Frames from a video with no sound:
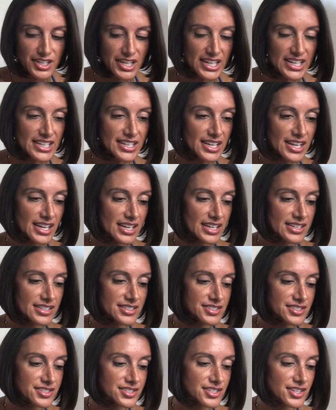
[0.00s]
It
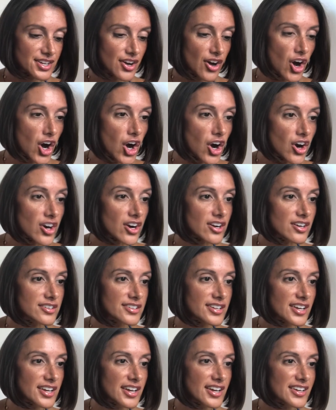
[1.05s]
is hard
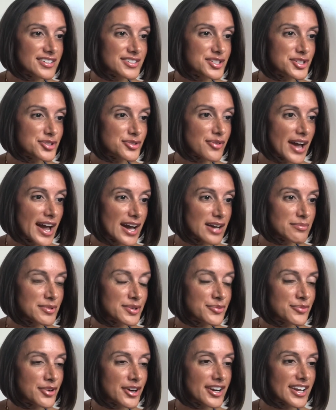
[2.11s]
to do
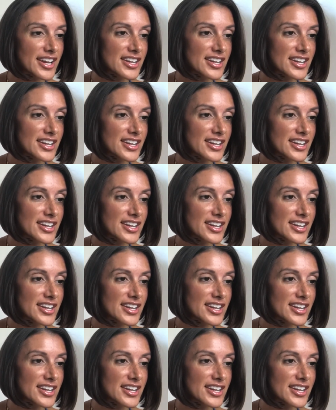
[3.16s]
admin work.